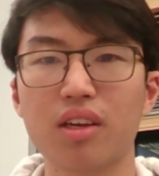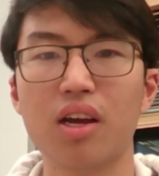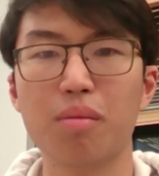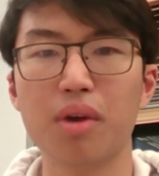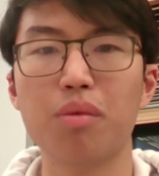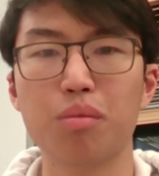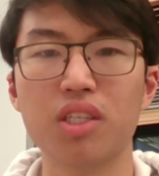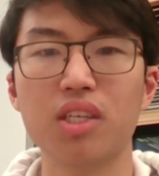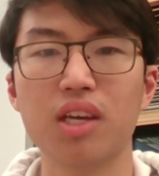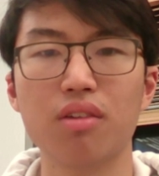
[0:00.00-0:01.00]
I might be
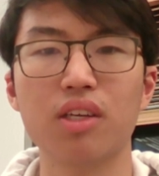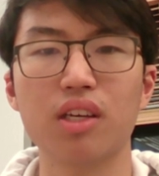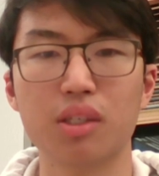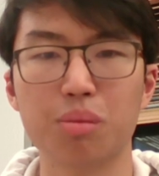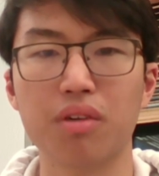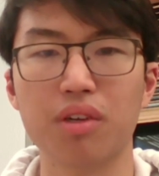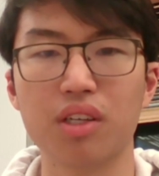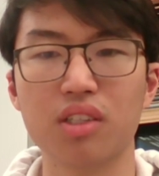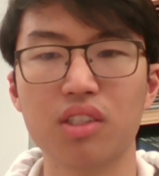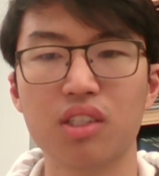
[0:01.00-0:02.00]
missing out the
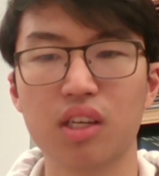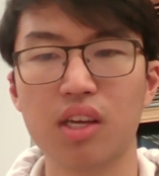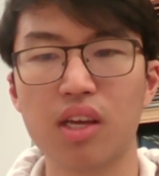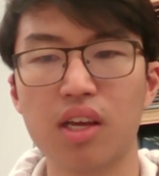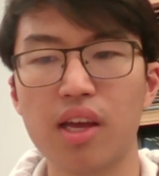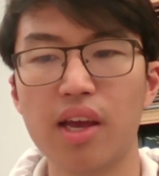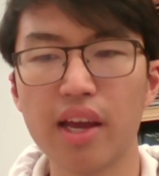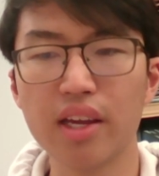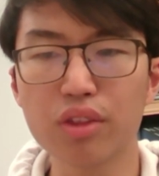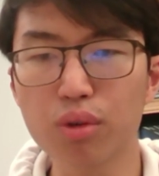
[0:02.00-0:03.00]
experience.
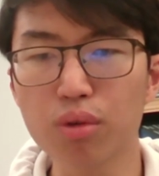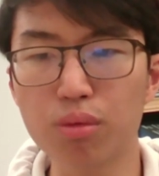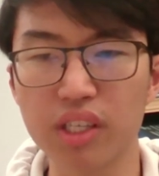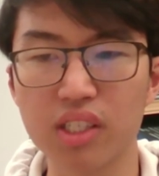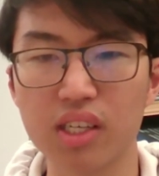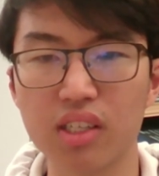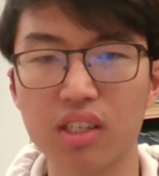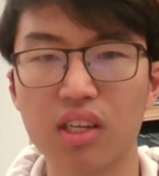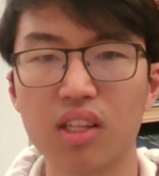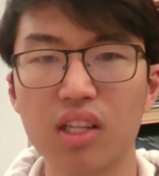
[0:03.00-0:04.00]
And the third
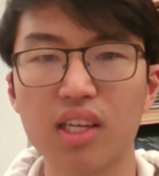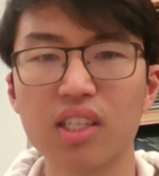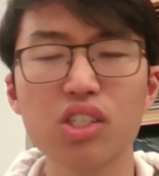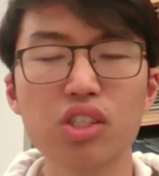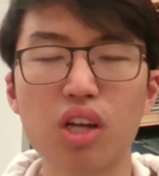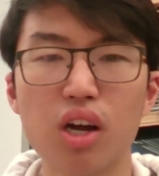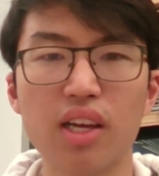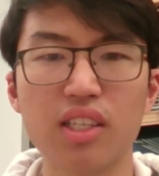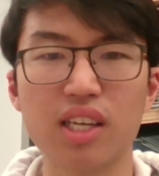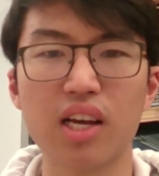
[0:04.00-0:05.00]
reason, like this is
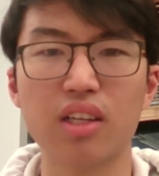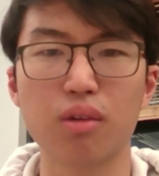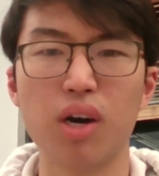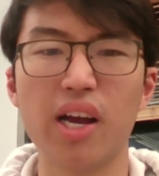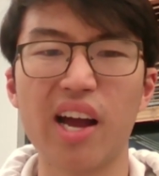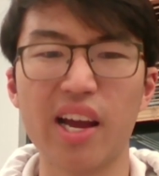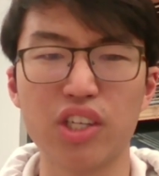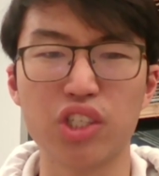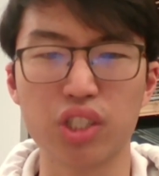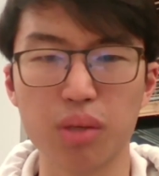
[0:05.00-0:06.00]
not exactly why I
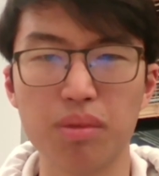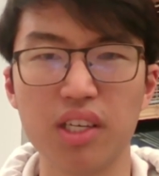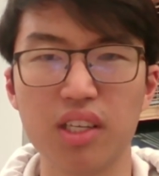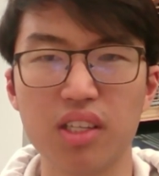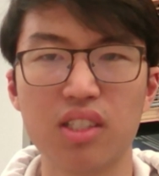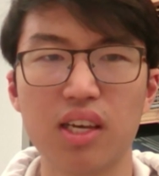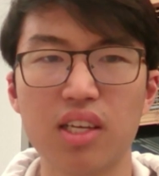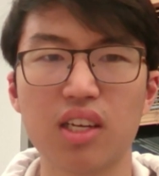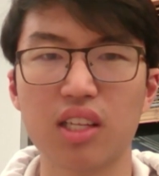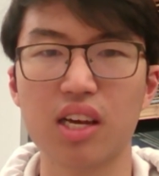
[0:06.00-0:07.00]
should be taking
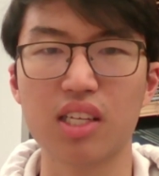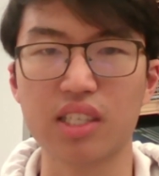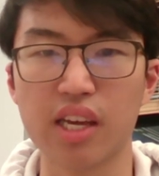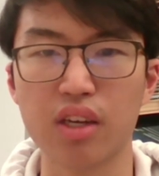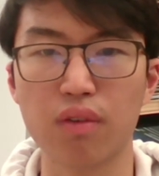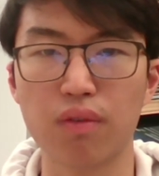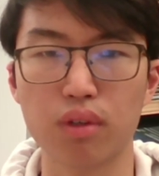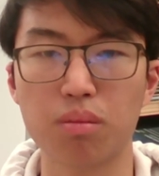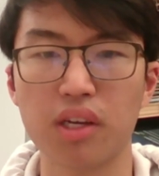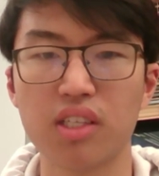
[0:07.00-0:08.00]
the class in the
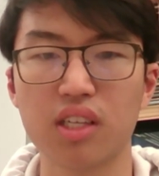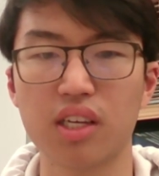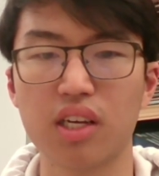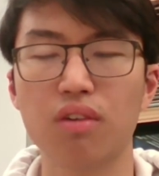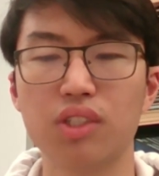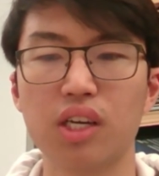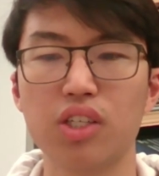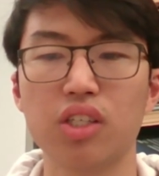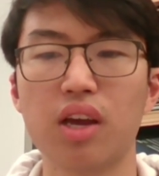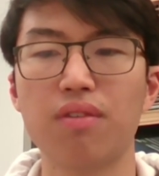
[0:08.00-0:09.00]
first place. Like obviously I
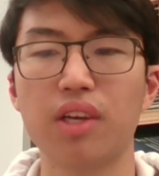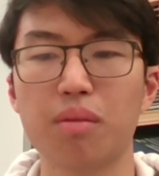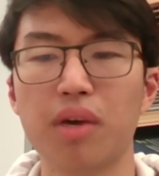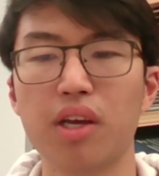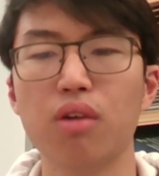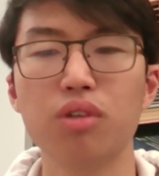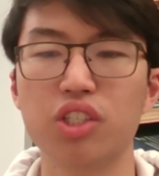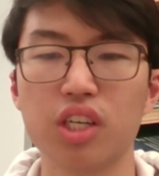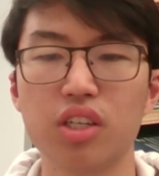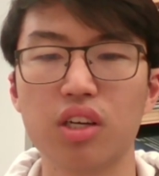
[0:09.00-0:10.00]
should have like my own
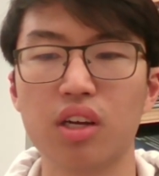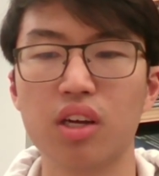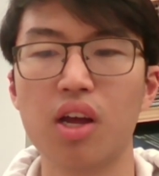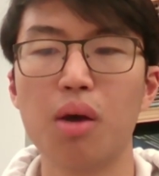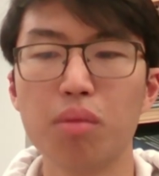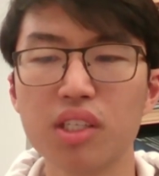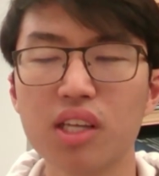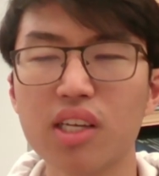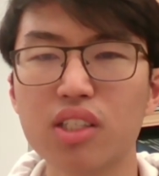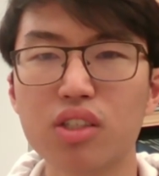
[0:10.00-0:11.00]
agenda, but it's
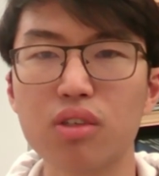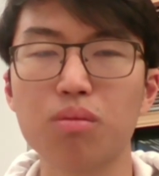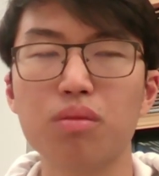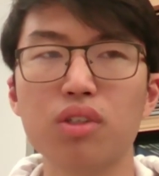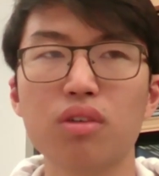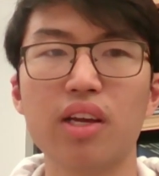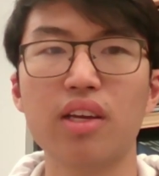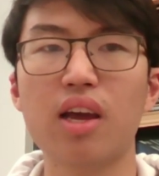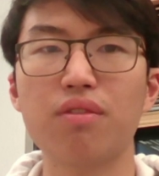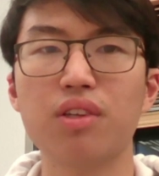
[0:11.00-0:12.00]
nice to like
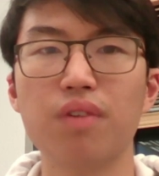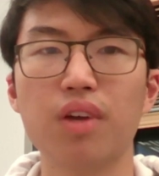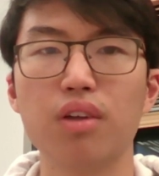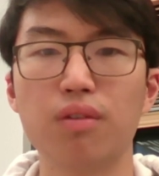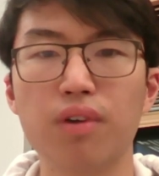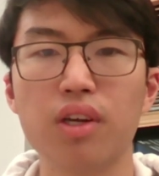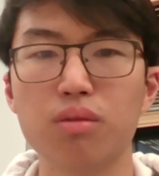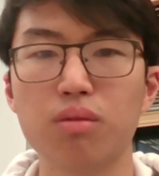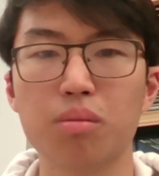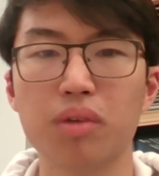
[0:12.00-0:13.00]
have some fellow friends
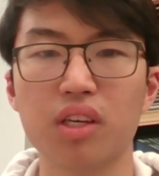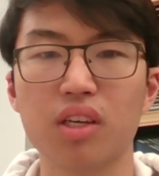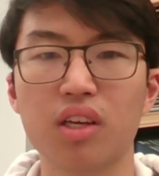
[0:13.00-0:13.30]
with me.